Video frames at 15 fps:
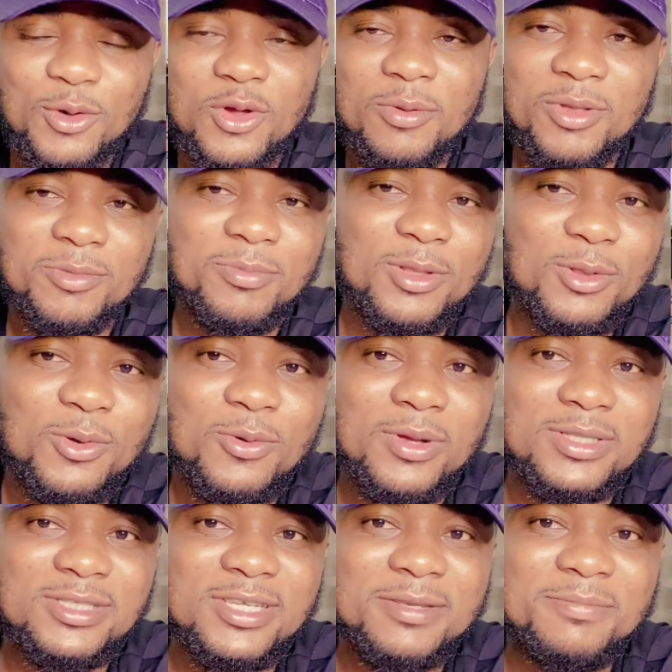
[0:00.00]
comment below
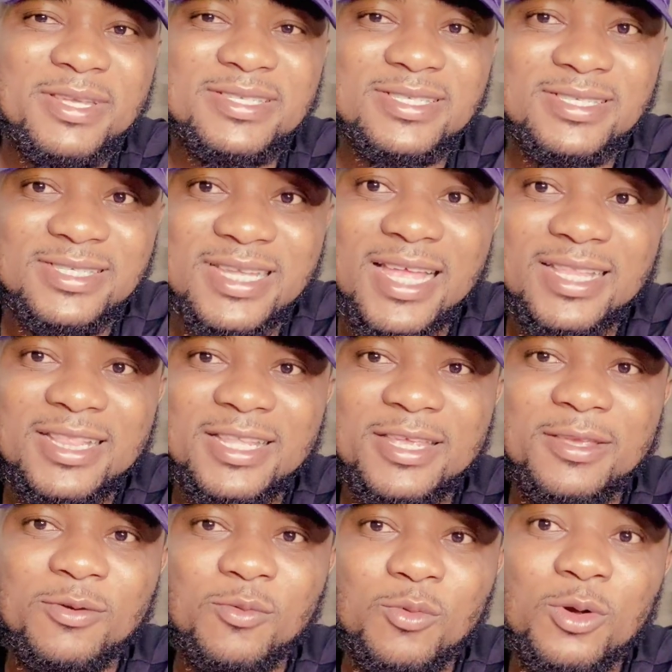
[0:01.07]
and tell me
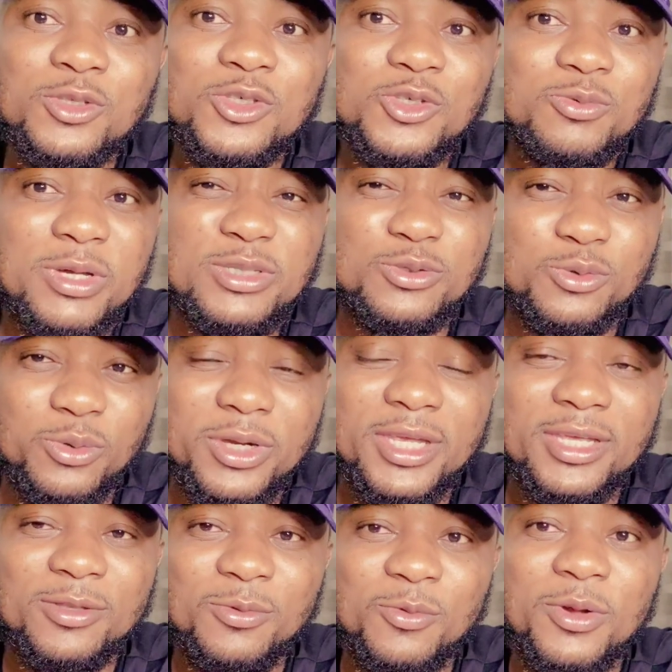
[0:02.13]
exactly what you were
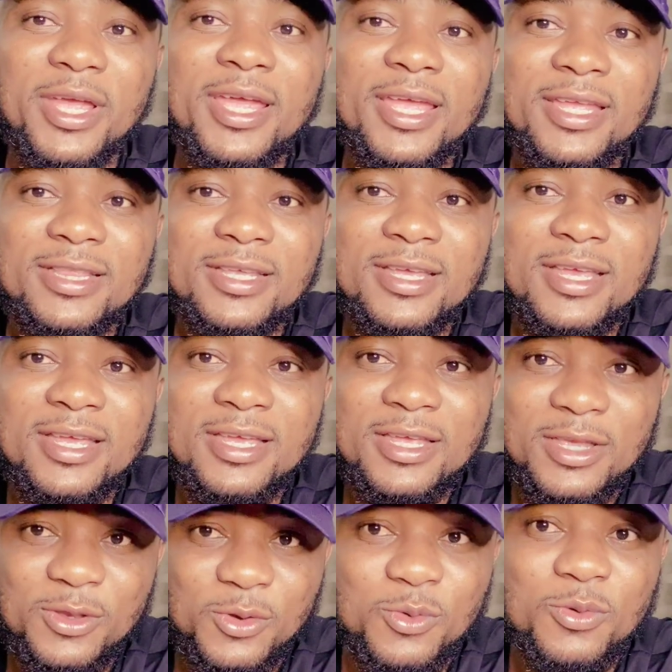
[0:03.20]
doing when
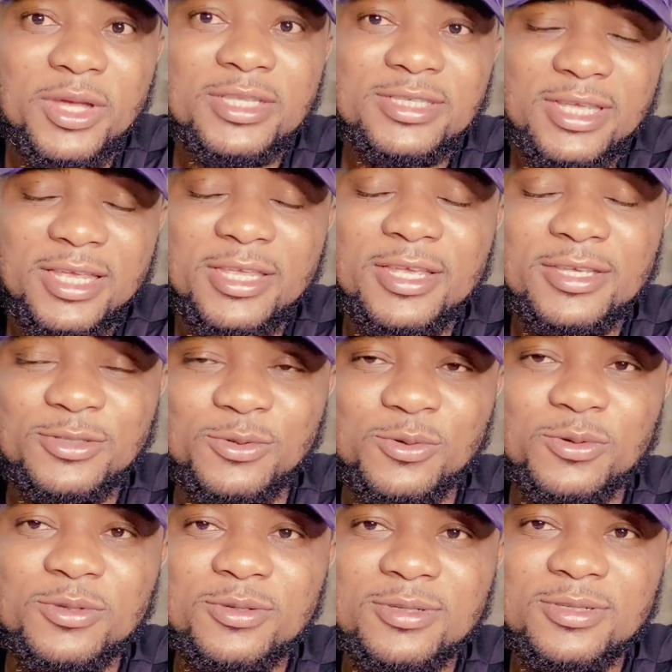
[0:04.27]
you were 10 years
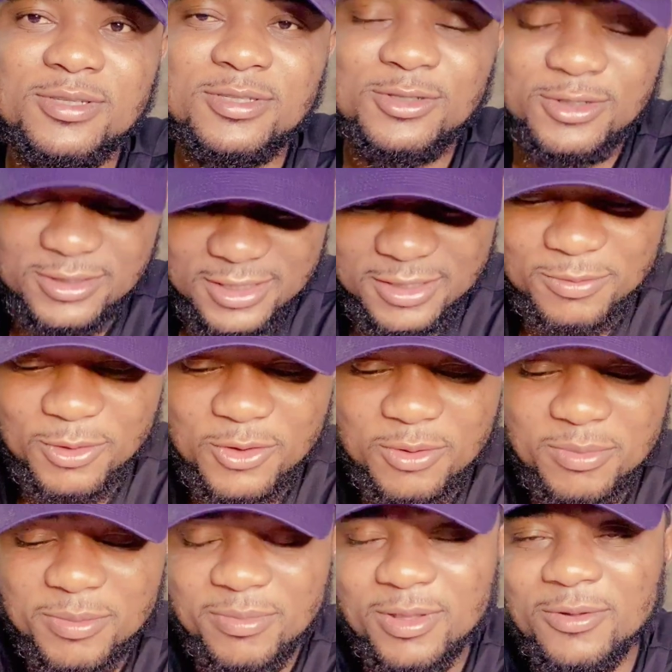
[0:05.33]
old. Just leave your
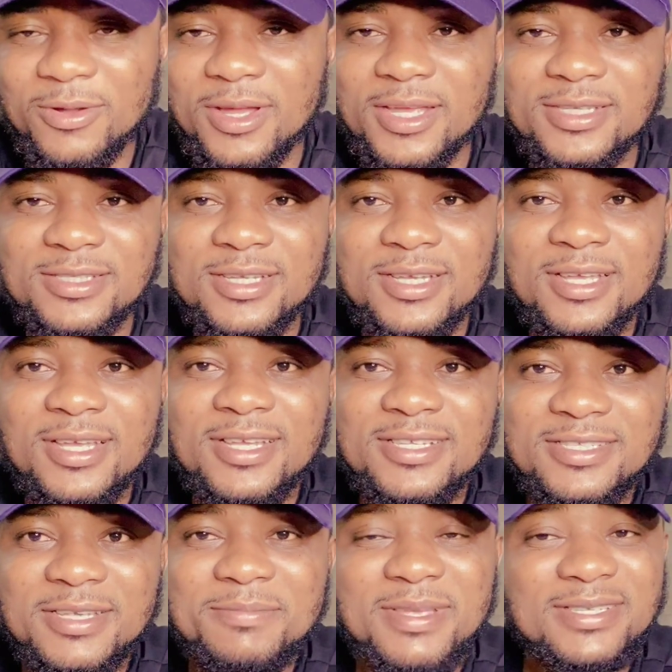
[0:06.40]
comment below, guys.
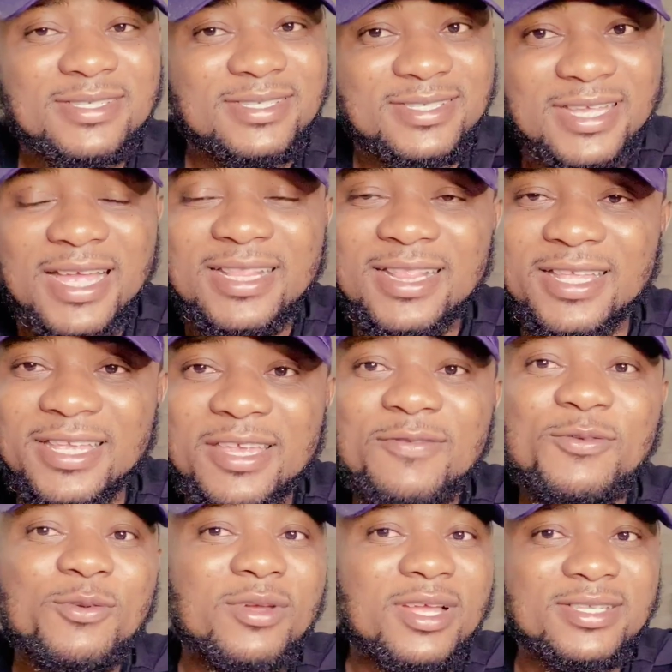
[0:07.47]
Tell me exactly,
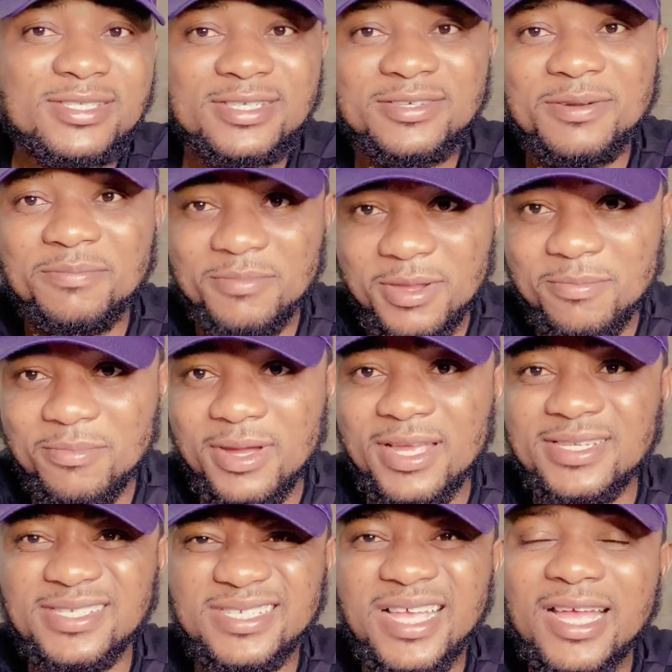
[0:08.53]
if you can still remember
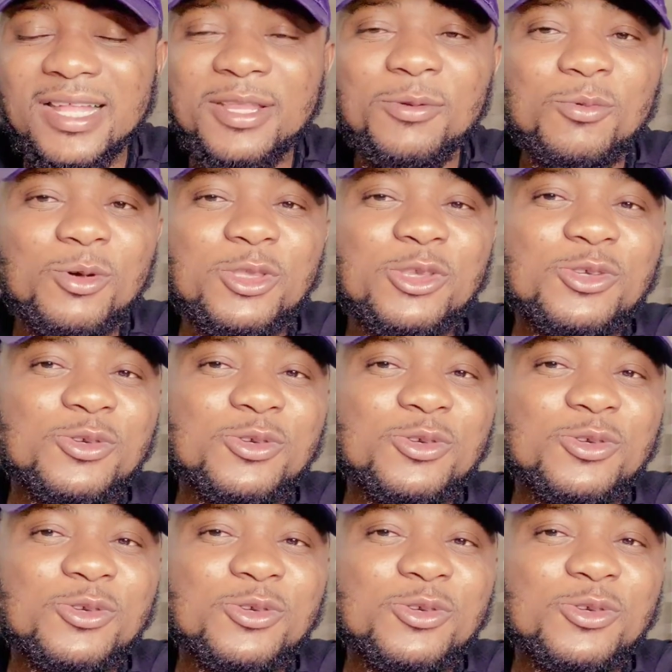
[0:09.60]
exactly what